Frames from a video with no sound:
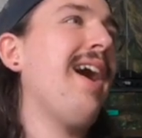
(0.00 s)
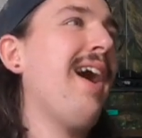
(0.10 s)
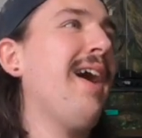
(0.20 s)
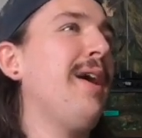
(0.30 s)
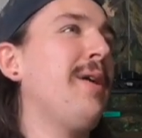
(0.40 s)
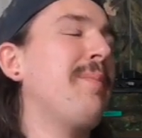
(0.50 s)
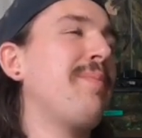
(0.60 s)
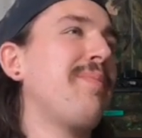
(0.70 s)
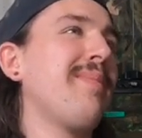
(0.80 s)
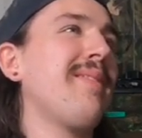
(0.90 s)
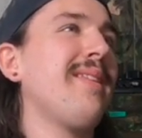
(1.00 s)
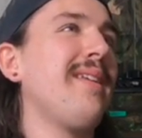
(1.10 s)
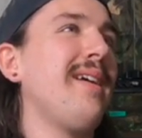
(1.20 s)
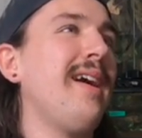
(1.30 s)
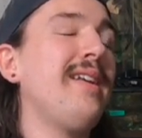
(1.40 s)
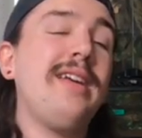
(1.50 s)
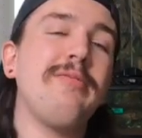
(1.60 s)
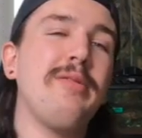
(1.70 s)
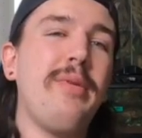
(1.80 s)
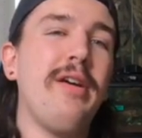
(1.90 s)
And he gave
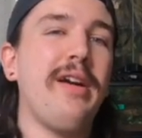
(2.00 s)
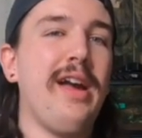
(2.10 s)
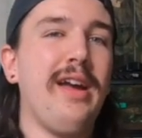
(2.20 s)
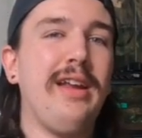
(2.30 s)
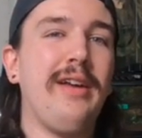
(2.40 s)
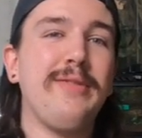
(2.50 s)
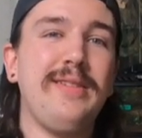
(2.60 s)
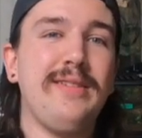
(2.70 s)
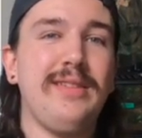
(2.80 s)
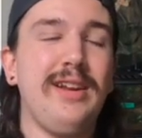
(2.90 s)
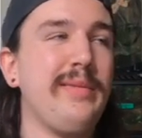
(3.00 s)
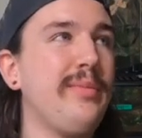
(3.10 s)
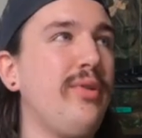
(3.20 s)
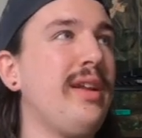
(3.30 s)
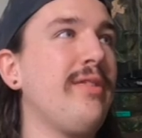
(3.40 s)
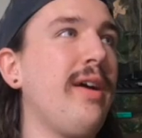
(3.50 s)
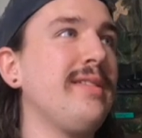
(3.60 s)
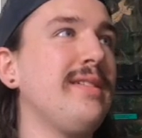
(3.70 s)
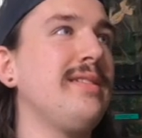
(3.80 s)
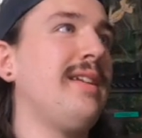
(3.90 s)
me a pair, and ever since then I've been breeding
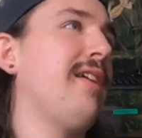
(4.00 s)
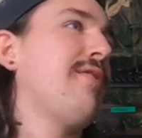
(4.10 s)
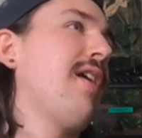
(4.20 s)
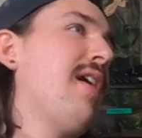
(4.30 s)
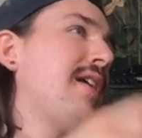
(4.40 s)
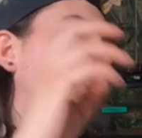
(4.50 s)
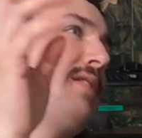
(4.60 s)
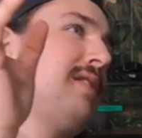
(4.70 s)
cresteds, and I've got